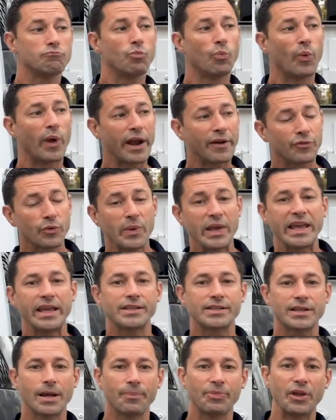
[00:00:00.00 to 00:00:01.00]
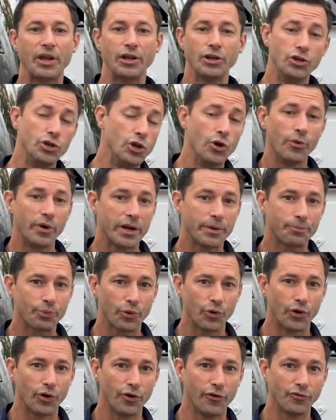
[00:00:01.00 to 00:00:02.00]
whenever we get something new and
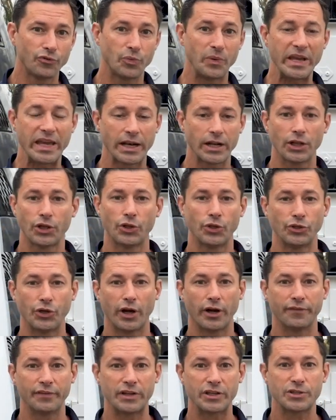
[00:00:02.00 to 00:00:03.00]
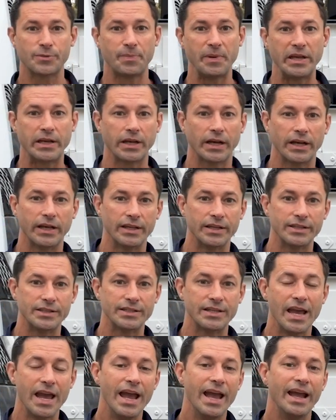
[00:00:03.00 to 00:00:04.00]
improved, we get a little nervous
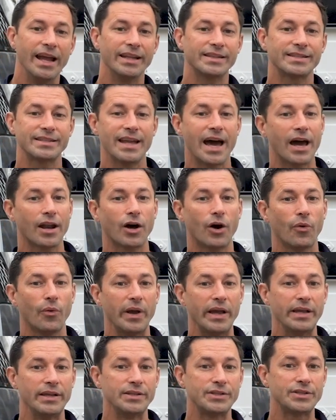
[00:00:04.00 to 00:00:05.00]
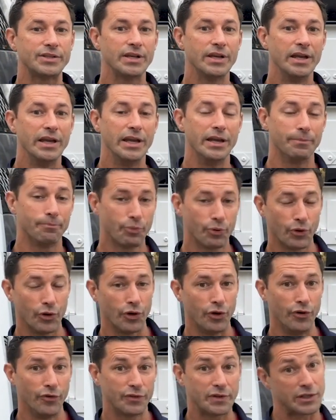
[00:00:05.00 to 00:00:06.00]
because it's not always
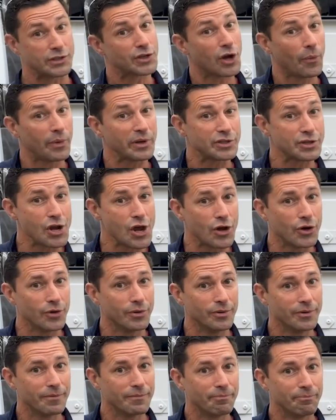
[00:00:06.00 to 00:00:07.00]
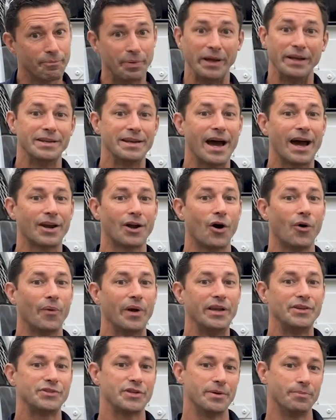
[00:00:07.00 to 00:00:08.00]
improved. It's always new, but not
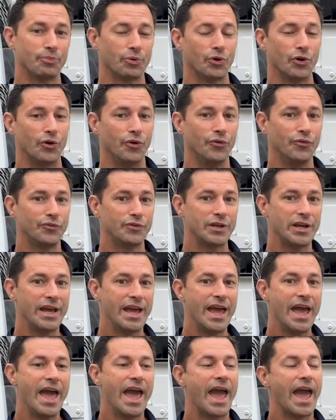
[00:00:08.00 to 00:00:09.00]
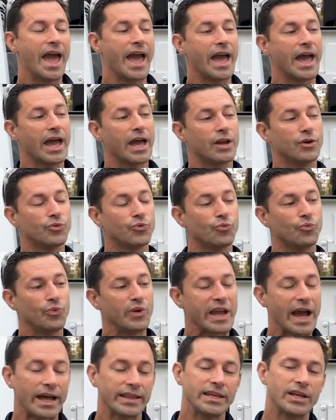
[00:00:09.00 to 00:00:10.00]
always improved. And
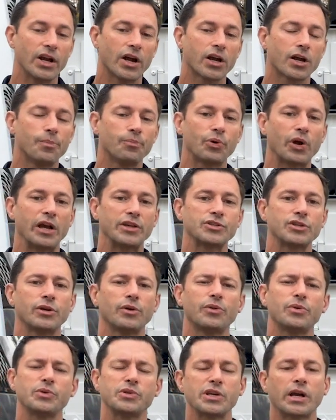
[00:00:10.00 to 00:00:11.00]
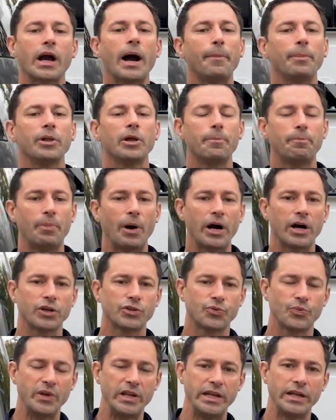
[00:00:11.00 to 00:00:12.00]
we got the air compressor. There was a couple of
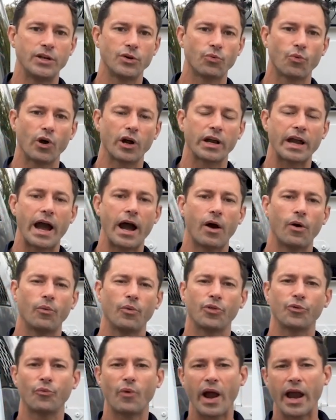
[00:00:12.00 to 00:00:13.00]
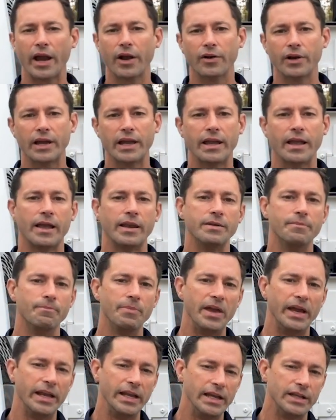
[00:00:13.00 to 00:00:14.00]
bugs we needed to work out with wiring and
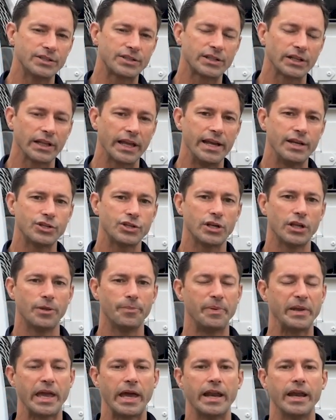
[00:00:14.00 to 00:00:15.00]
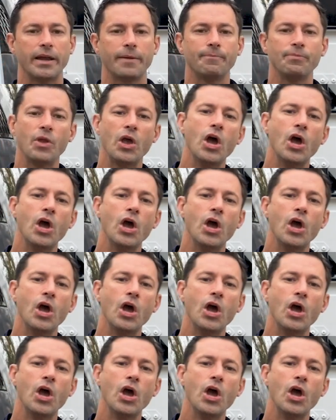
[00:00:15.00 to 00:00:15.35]
installation in the beginning.